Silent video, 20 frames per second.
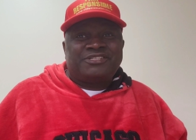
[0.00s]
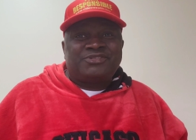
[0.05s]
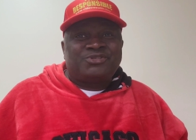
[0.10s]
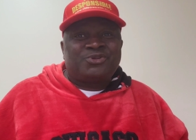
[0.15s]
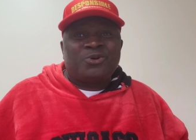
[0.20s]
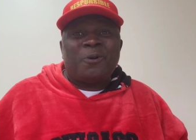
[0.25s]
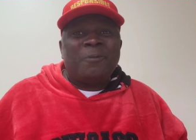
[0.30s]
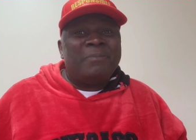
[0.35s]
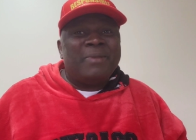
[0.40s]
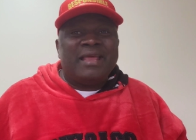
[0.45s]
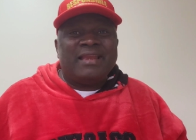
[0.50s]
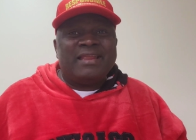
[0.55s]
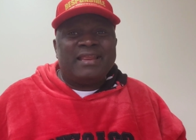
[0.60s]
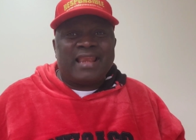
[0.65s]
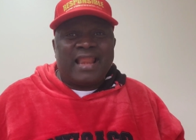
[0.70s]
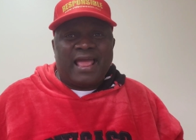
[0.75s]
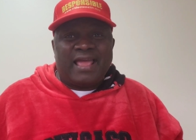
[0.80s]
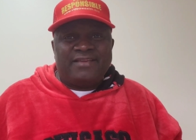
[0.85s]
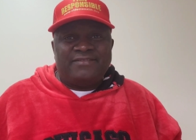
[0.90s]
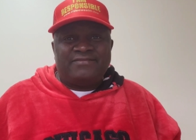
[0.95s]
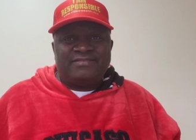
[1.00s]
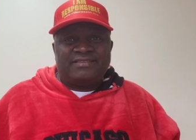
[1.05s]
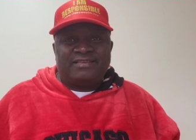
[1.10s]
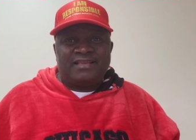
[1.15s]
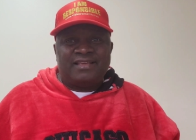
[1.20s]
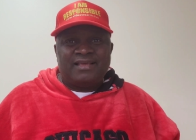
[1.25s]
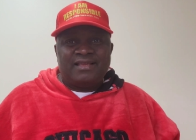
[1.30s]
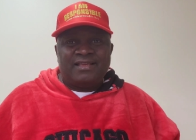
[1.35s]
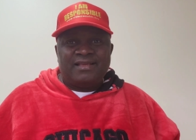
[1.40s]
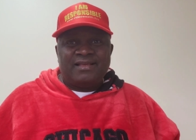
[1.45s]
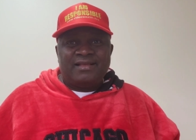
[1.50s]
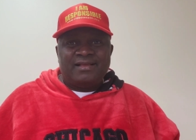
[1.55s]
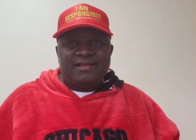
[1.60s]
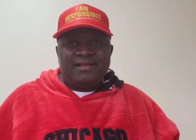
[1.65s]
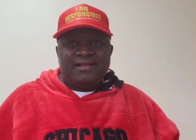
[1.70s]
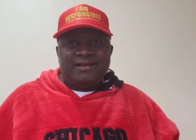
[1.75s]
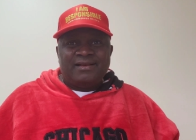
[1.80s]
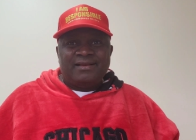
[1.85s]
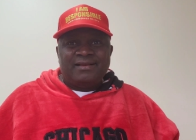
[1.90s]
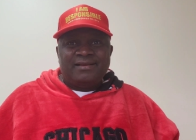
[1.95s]
so many lives
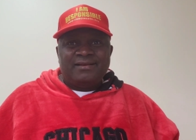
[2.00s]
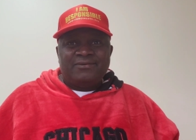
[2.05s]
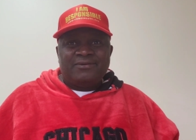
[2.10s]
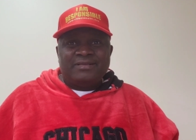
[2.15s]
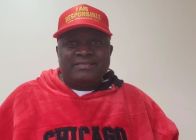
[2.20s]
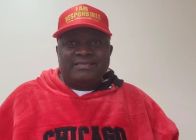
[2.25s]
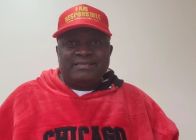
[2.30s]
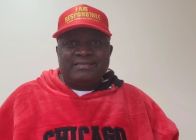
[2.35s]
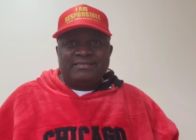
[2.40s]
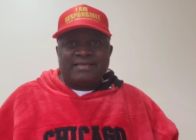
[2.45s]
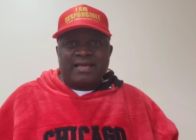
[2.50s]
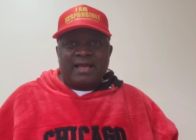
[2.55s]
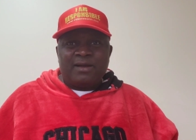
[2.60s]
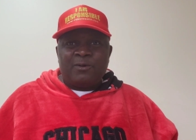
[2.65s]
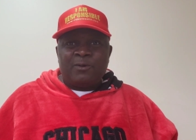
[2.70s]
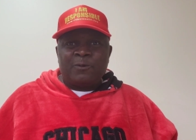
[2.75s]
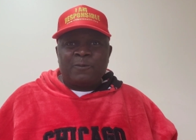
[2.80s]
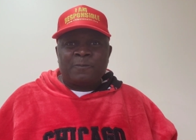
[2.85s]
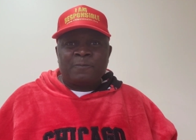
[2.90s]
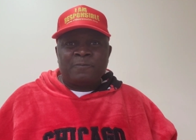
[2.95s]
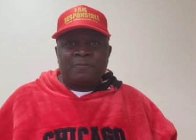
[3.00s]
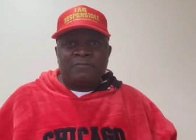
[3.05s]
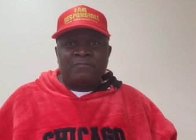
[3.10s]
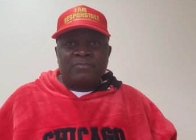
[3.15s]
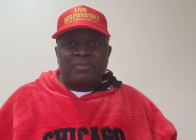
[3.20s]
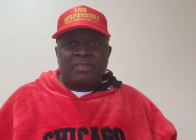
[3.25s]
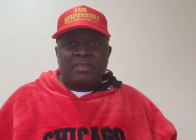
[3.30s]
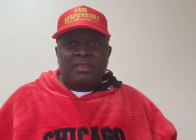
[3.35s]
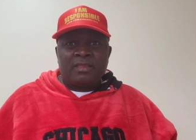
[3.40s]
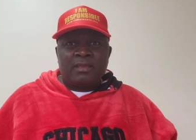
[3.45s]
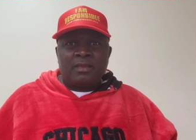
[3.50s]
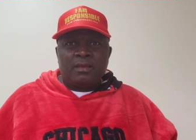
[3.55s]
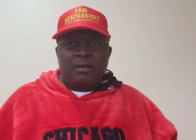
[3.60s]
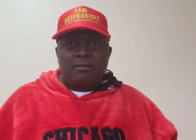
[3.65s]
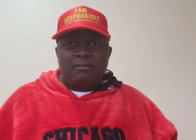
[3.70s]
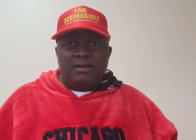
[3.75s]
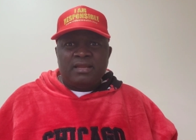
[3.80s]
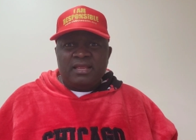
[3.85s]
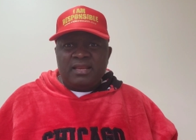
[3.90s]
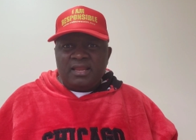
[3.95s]
was in town.
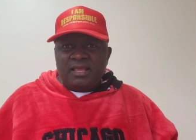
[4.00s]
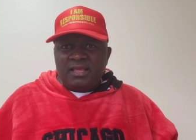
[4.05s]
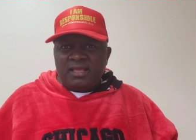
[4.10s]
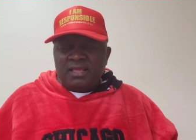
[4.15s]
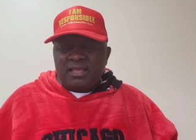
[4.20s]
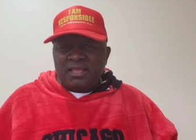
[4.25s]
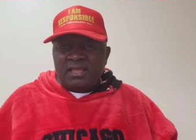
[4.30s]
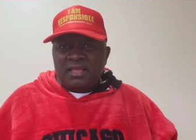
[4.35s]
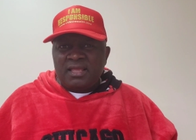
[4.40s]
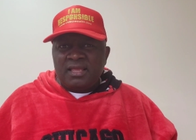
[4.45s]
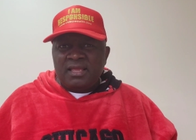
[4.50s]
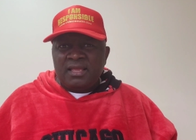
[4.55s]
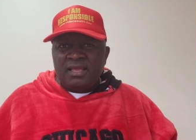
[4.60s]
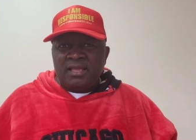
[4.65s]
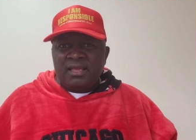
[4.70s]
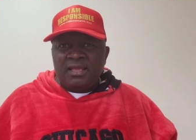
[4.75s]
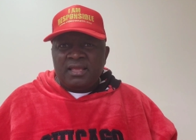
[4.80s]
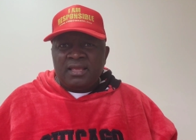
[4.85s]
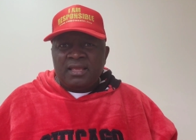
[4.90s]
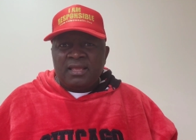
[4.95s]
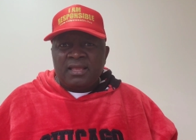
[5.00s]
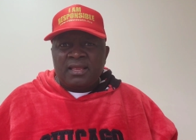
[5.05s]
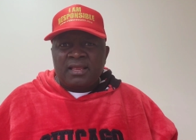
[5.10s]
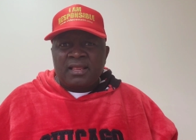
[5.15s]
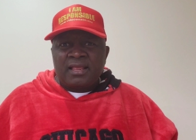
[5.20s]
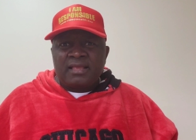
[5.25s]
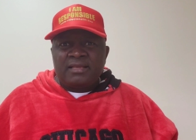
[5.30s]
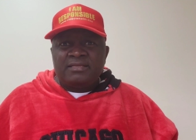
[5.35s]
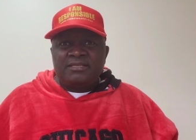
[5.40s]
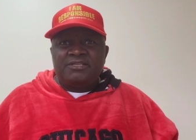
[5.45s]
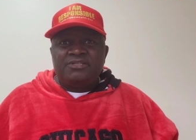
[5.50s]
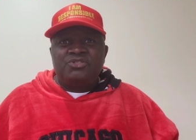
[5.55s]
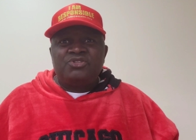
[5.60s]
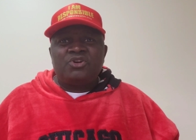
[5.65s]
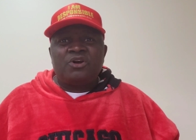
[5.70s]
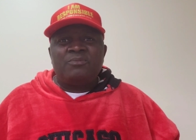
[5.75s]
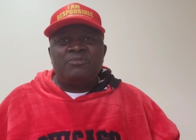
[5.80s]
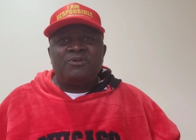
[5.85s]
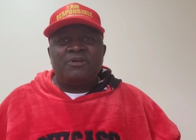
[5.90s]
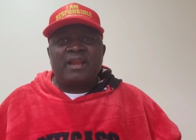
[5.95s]
Really? She
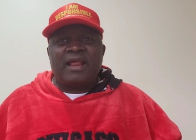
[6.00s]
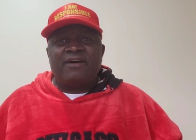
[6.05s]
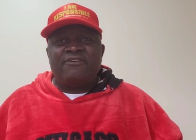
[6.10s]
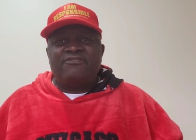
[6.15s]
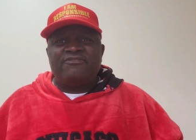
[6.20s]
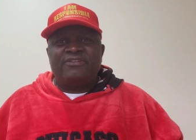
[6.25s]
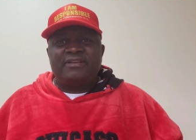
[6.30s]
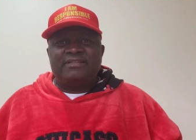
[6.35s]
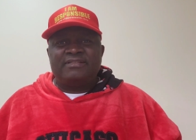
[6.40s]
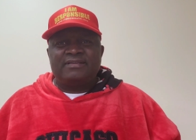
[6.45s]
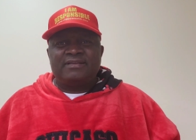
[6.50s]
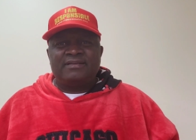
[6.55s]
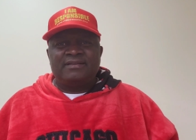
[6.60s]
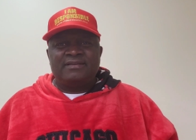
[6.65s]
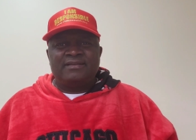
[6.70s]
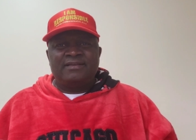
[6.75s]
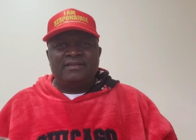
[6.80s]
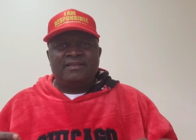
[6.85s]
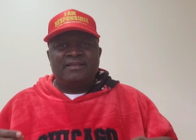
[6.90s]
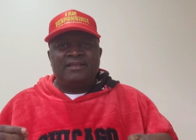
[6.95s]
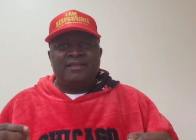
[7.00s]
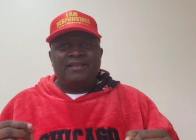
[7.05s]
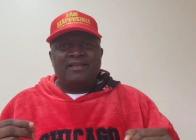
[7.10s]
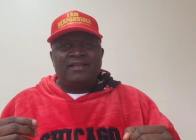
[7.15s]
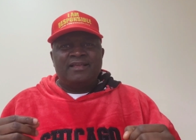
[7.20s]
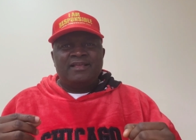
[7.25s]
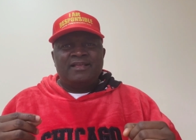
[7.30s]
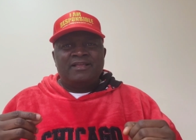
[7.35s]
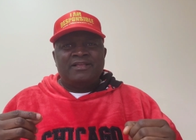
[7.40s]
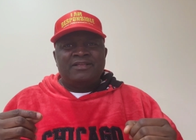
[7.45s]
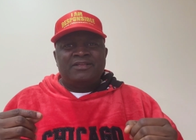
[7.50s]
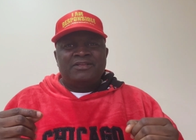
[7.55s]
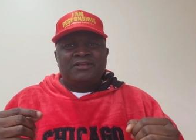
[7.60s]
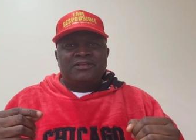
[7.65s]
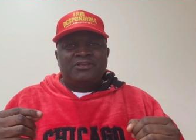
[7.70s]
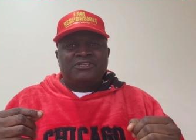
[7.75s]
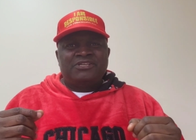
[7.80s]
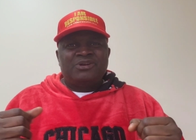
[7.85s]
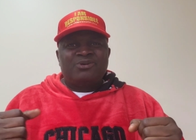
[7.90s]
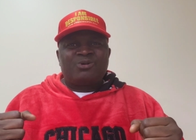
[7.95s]
jumped on her feet.
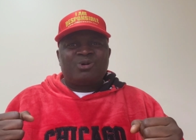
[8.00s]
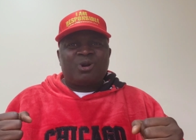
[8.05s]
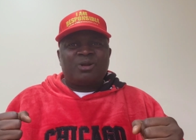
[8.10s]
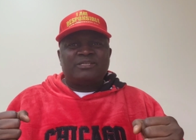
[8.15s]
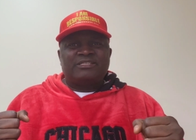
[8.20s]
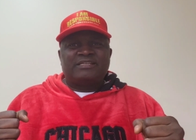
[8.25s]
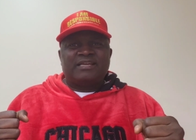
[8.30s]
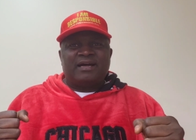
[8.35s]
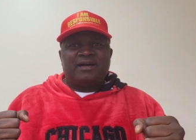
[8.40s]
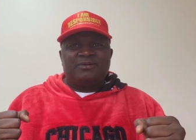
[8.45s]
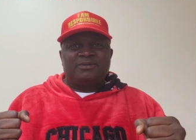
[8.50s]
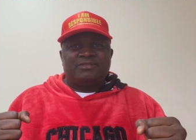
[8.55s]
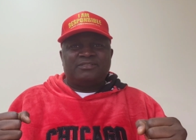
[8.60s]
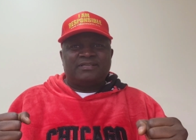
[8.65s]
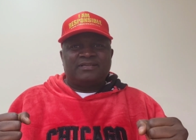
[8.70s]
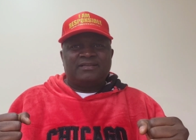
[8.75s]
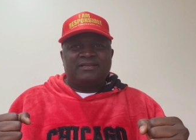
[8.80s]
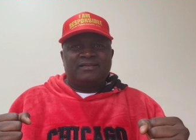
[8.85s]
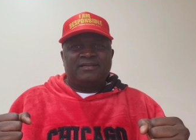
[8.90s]
She rushed out.